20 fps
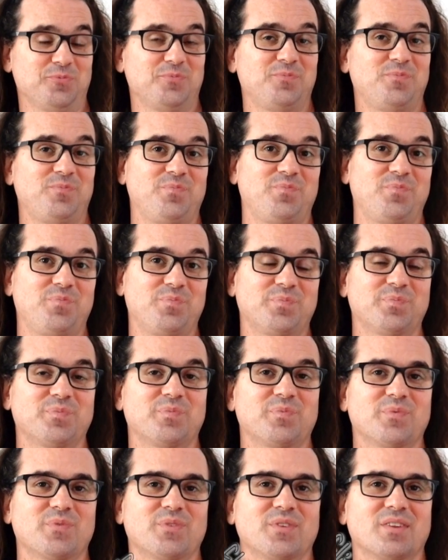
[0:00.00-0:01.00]

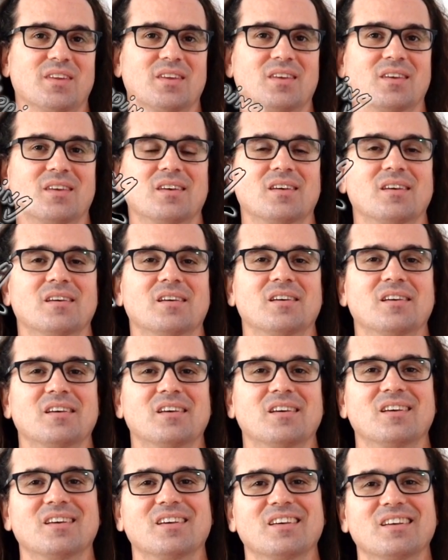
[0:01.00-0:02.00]

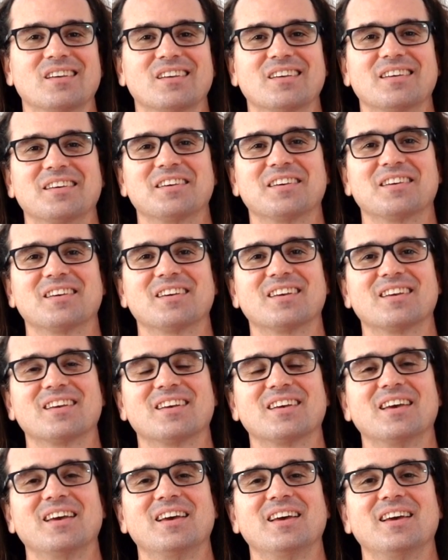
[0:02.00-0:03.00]
Flippin'
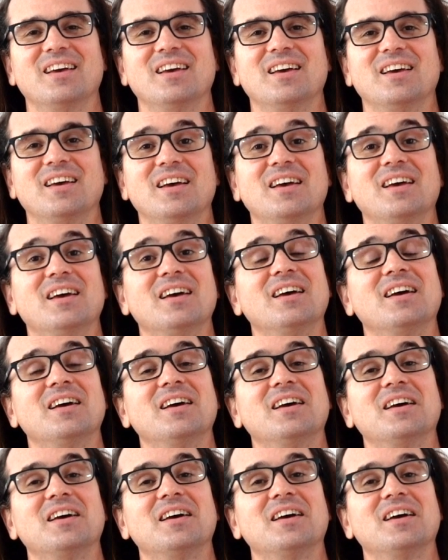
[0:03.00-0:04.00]

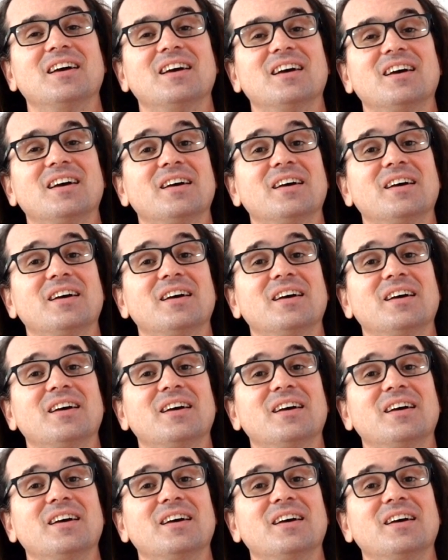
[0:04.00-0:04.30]
physics.